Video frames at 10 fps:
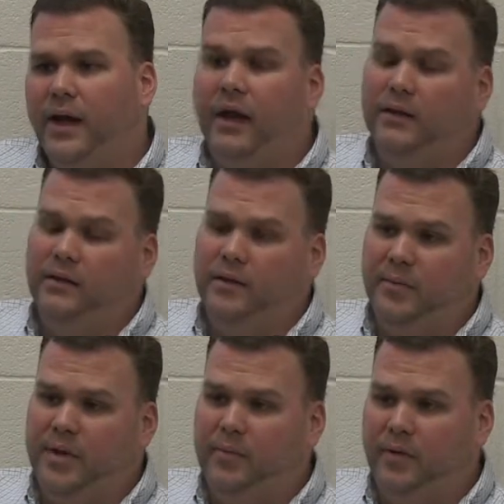and
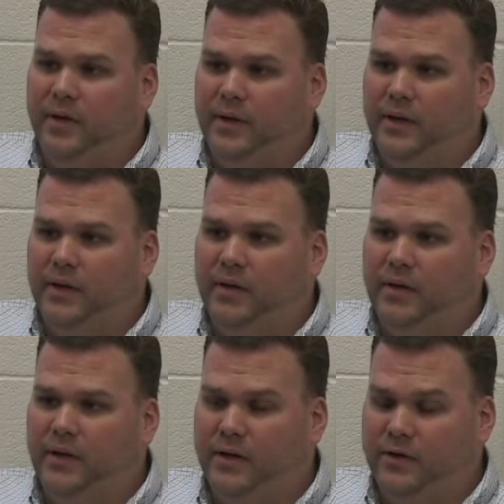the people
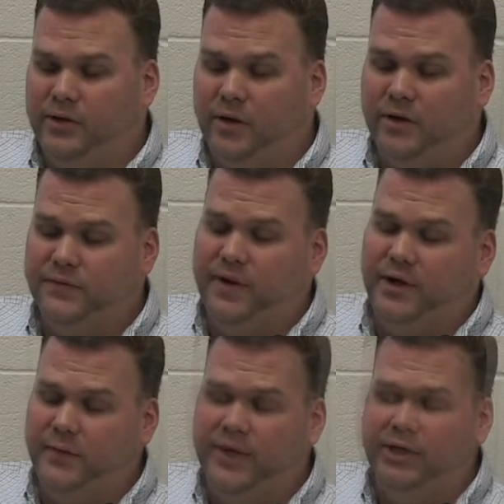that are in charge of
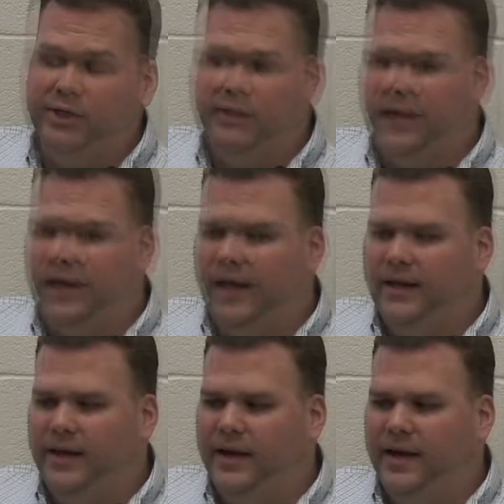graduation
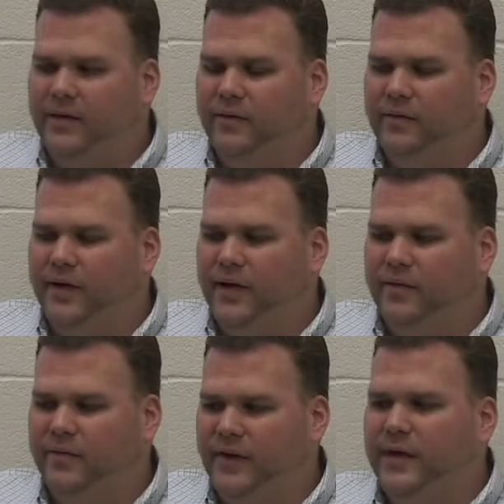had that kind
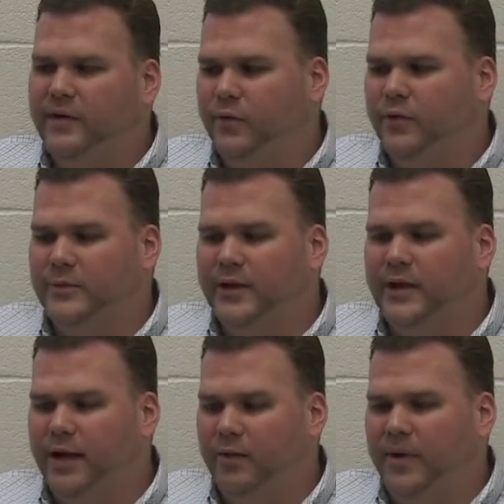of feeling towards me,
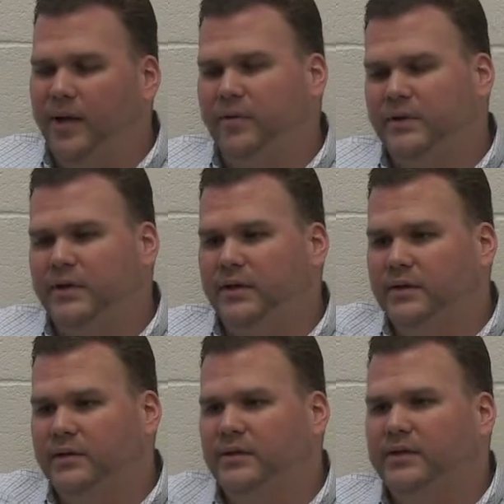that I would be able to
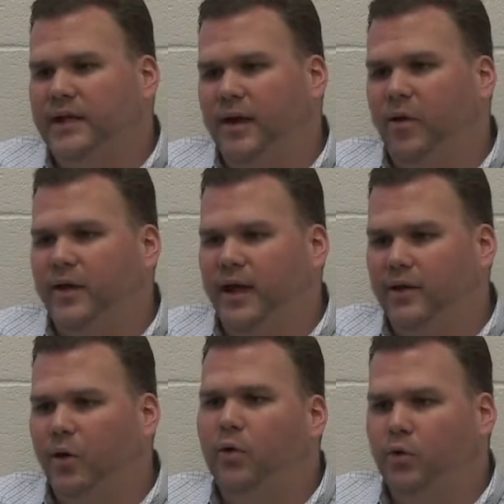take on that
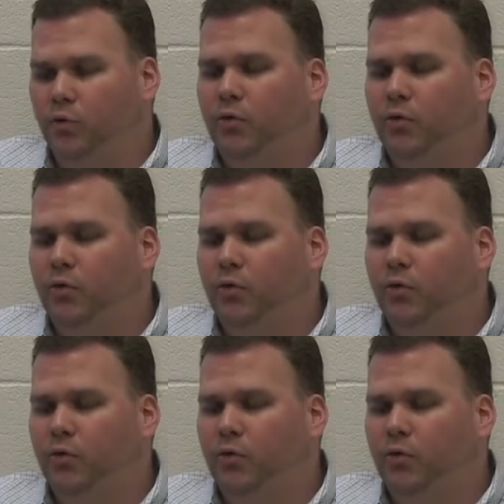yoke.